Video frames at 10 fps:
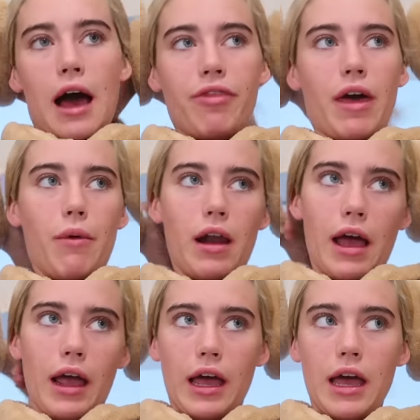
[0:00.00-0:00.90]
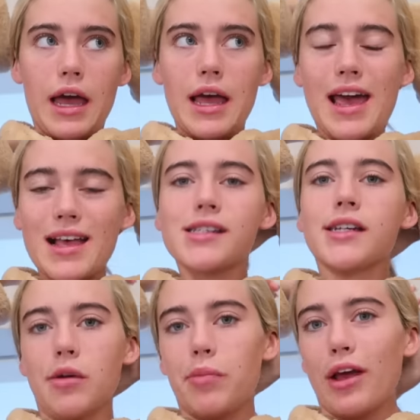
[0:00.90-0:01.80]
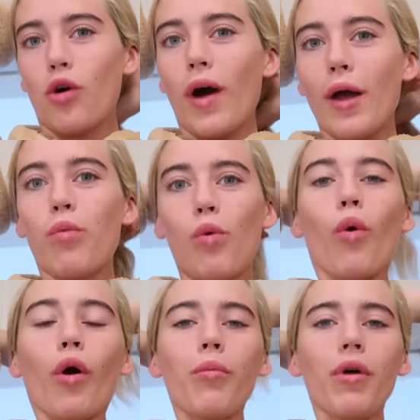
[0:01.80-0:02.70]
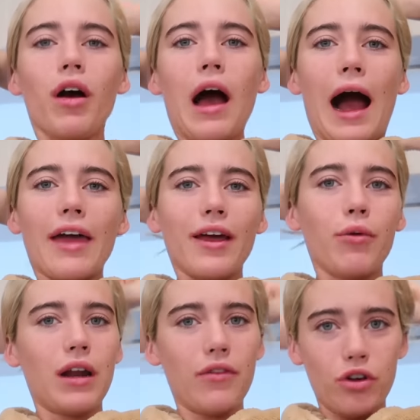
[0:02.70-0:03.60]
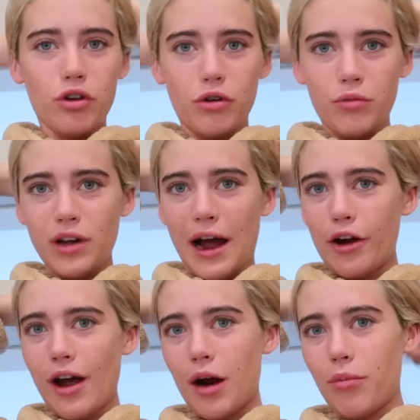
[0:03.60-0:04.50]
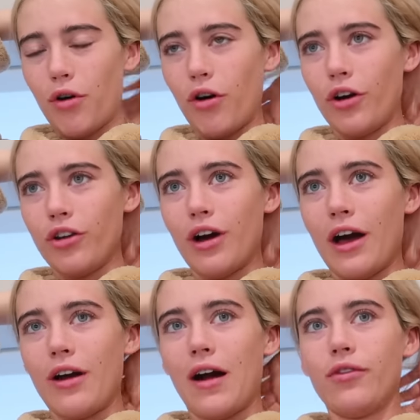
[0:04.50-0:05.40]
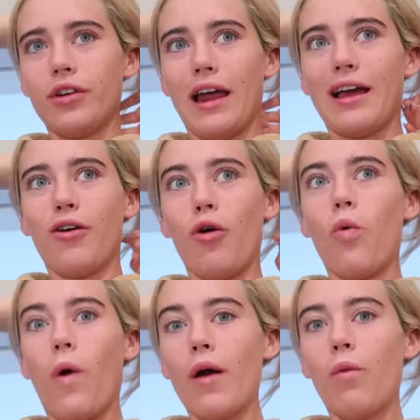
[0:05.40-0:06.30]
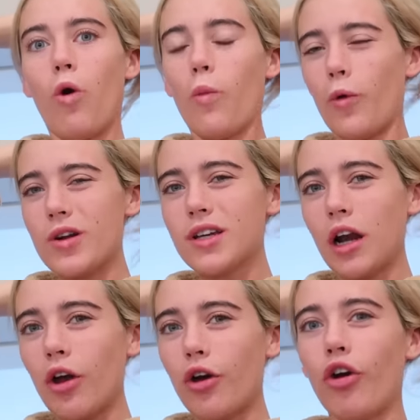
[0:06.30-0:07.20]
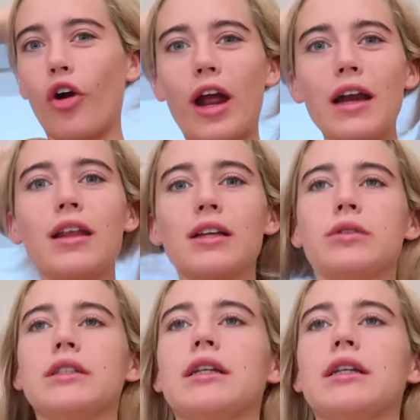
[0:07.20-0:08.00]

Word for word: and they were like it is going to be quite warm. I think whenever you dye your hair brown you either have to like go quite warm or it's going to look green. That's what they